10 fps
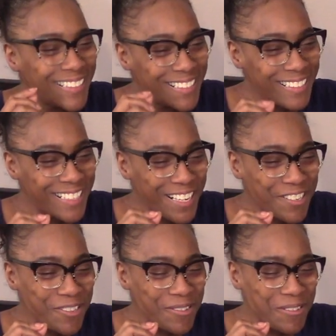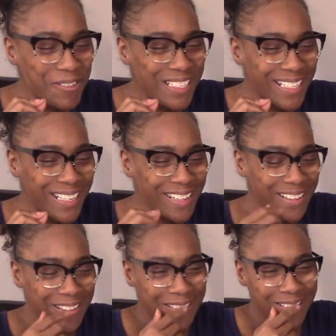the ginger root tea
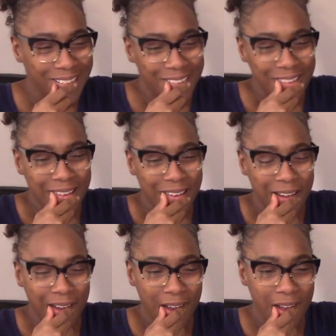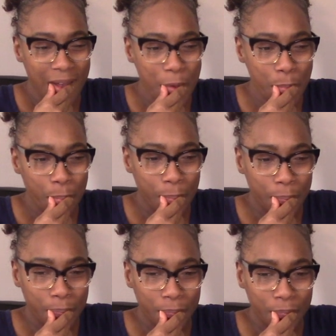um,
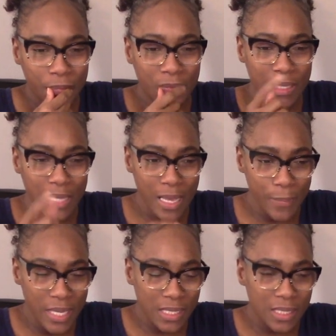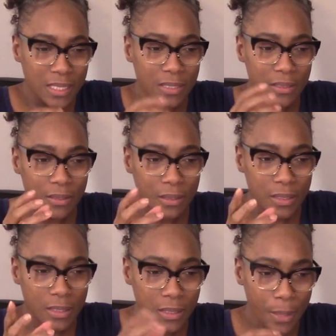lemons,
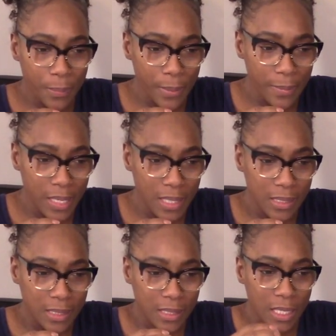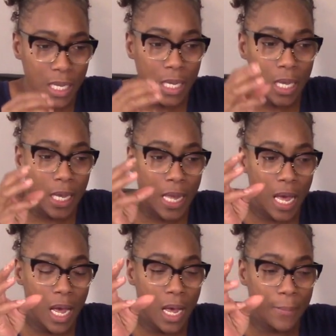supplements,
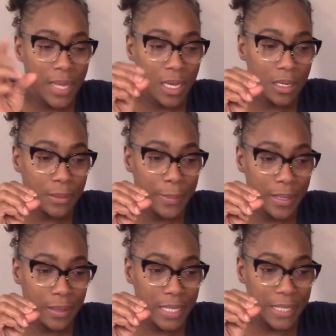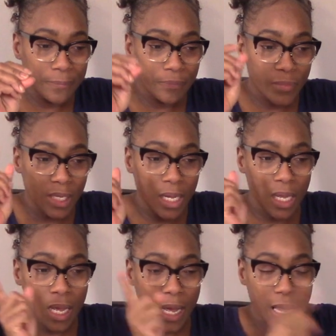um, elderberry.
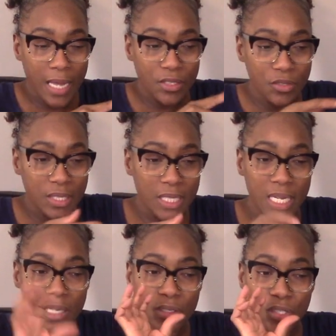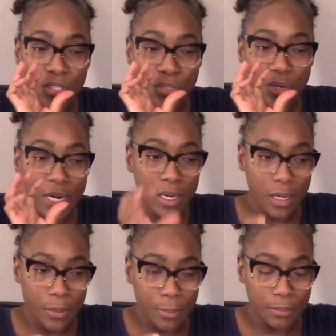I drink that straight up.